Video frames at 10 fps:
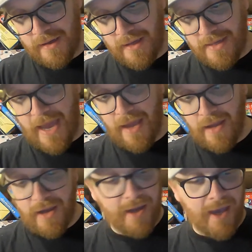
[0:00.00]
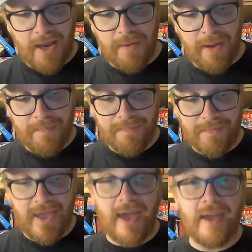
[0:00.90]
Yeah, okay, anyway.
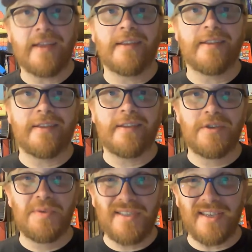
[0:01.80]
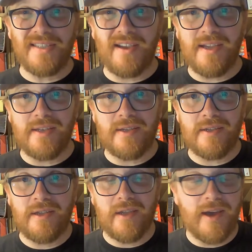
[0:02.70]
Yeah. Should we just get started?
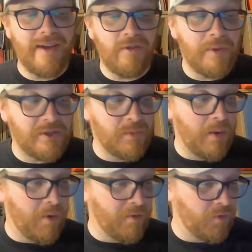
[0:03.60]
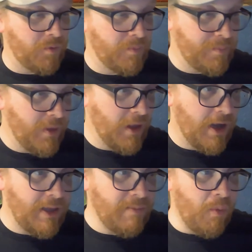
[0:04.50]
I haven't got much of my waffle. I
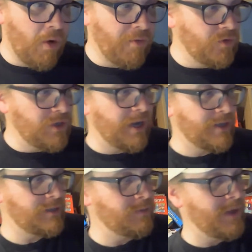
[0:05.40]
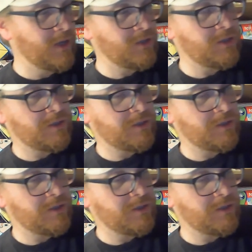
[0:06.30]
think my waffle chat has diminished.